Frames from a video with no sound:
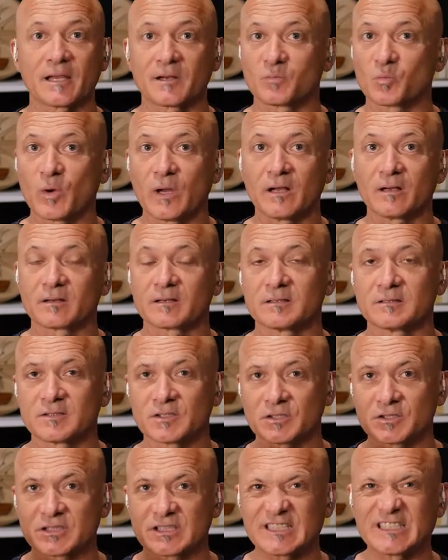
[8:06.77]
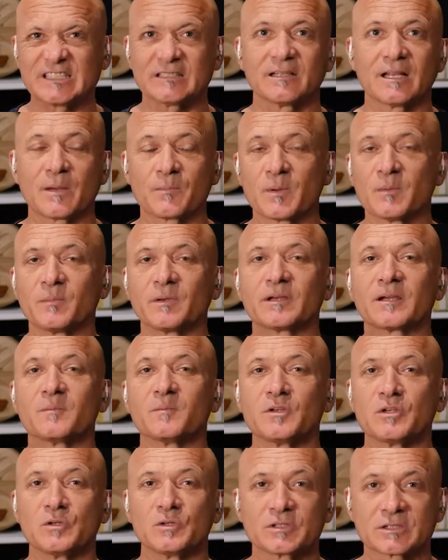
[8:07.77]
That well could just seal up and
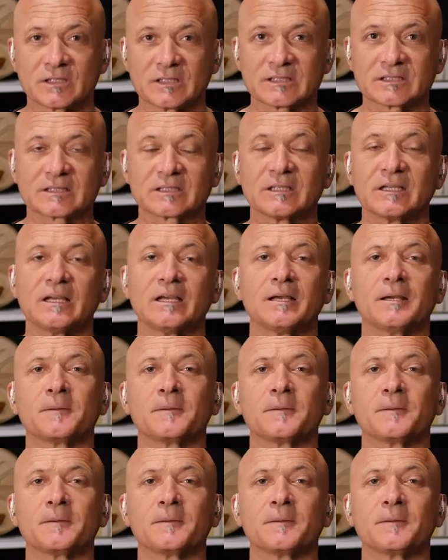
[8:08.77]
become useless.